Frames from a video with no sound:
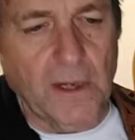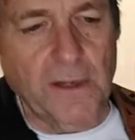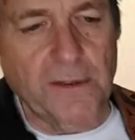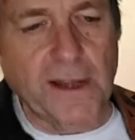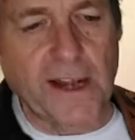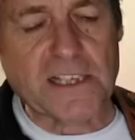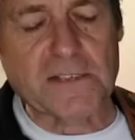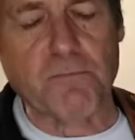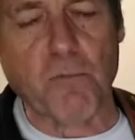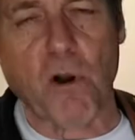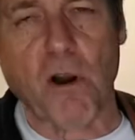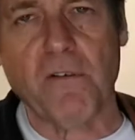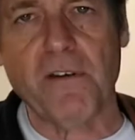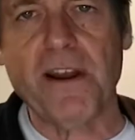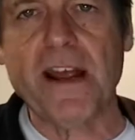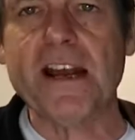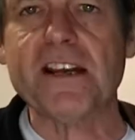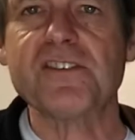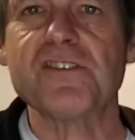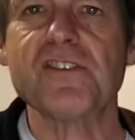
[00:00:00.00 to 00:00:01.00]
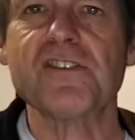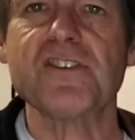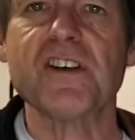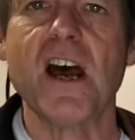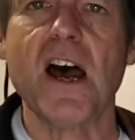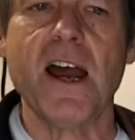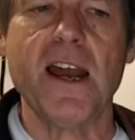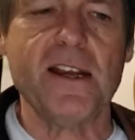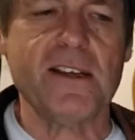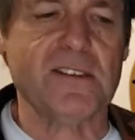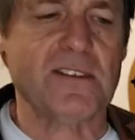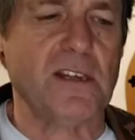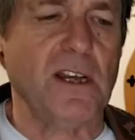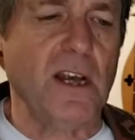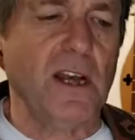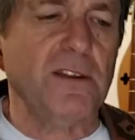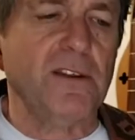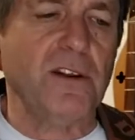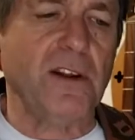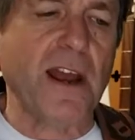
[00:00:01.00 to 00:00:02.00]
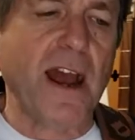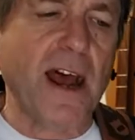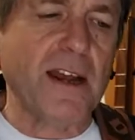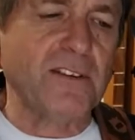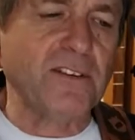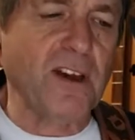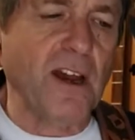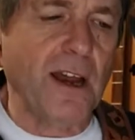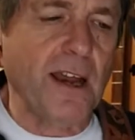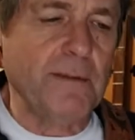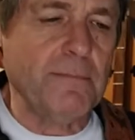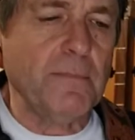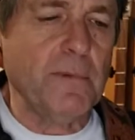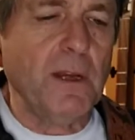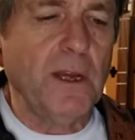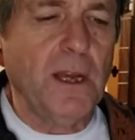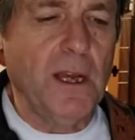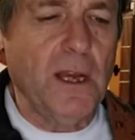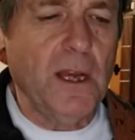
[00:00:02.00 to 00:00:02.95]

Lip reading: That's more of an exercise. The odd time,